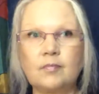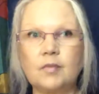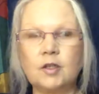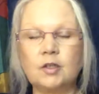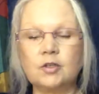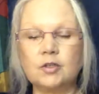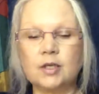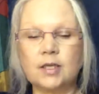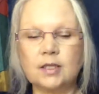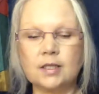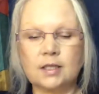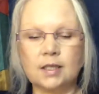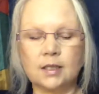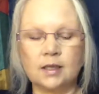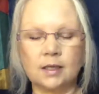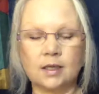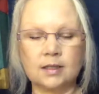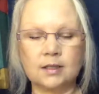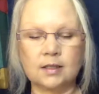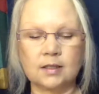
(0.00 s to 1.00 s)
Try saying
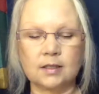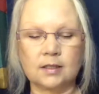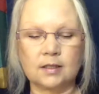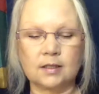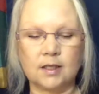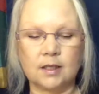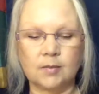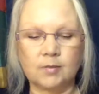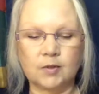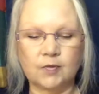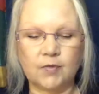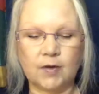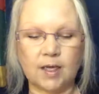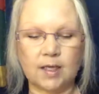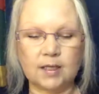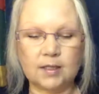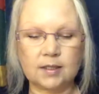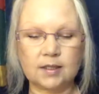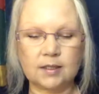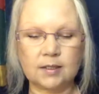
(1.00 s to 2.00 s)
that six times
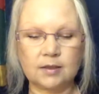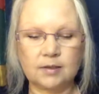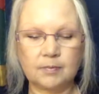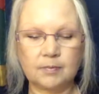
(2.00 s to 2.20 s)
fast.